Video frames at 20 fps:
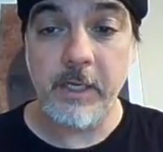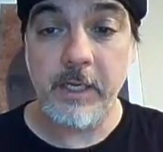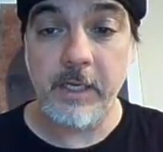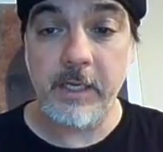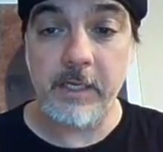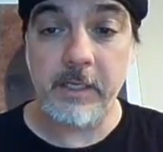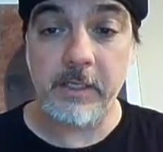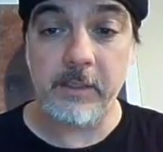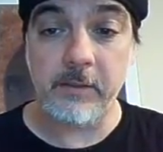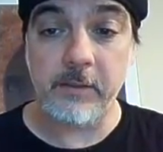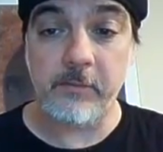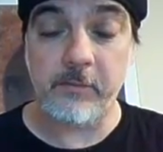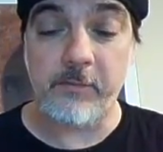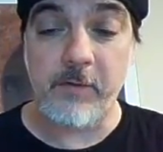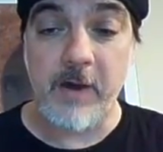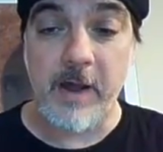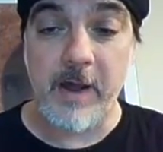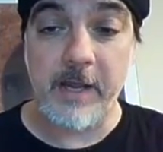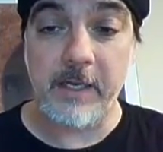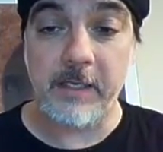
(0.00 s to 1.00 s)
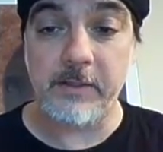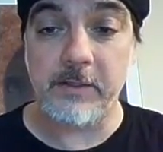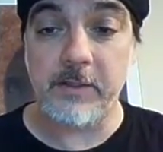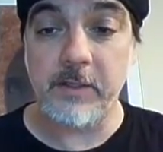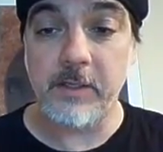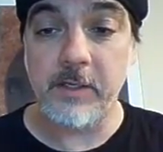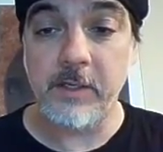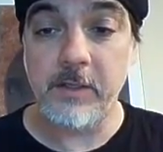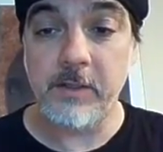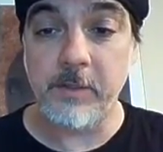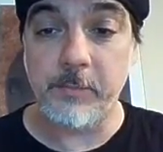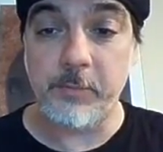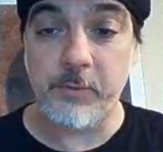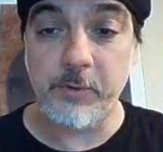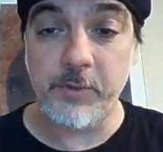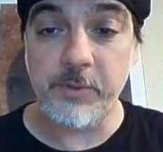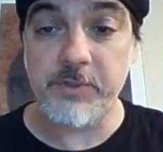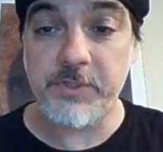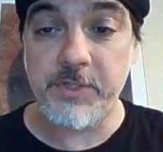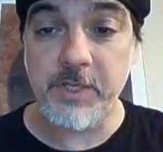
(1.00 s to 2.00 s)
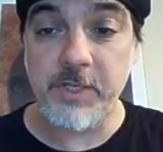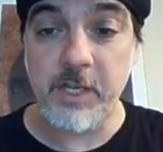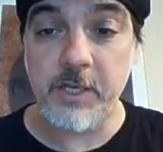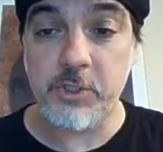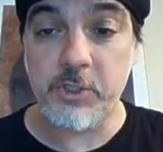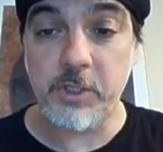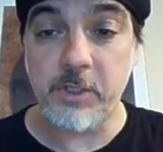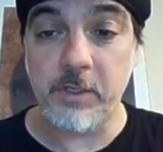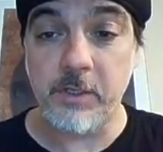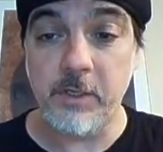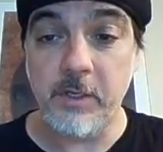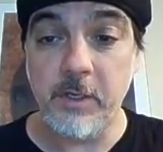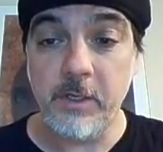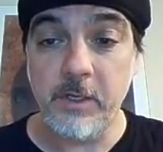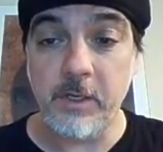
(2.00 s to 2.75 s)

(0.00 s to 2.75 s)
and find the pronunciation.